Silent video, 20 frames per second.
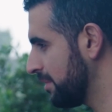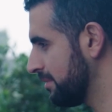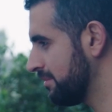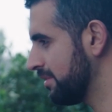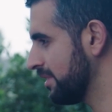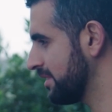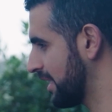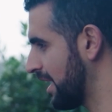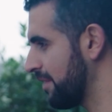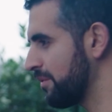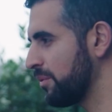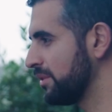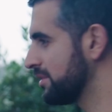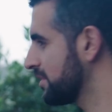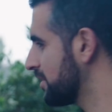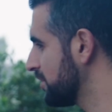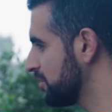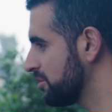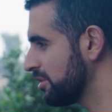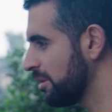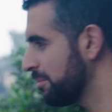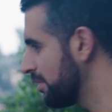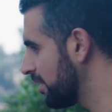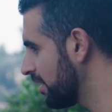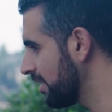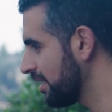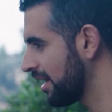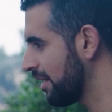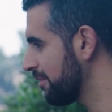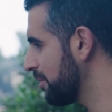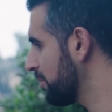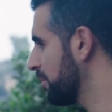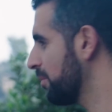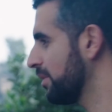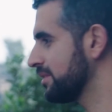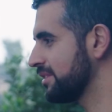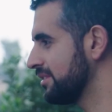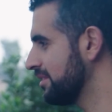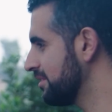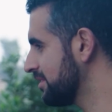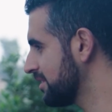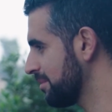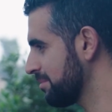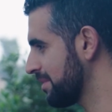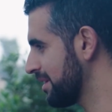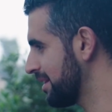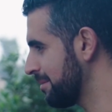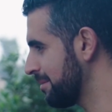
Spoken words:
it feels like everyone's contributing, everyone wants to do something.